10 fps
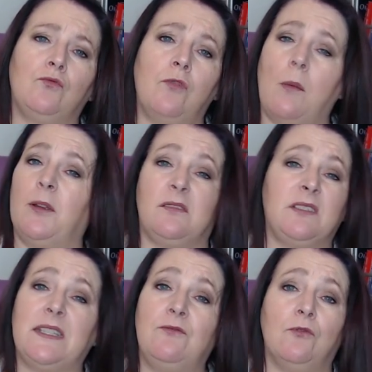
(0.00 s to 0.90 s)
Robert
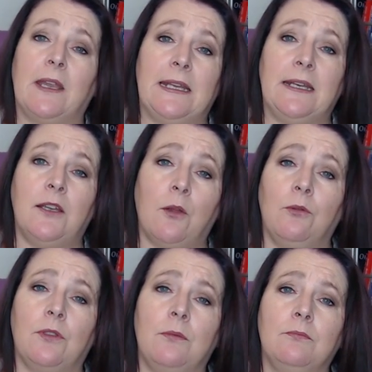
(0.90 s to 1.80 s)
didn't really know
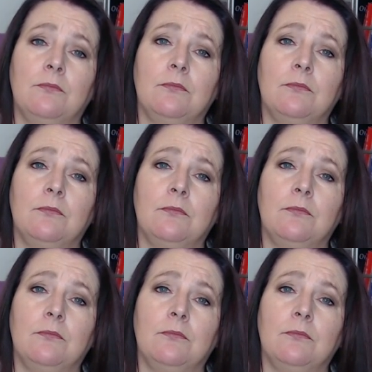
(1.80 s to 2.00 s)
them.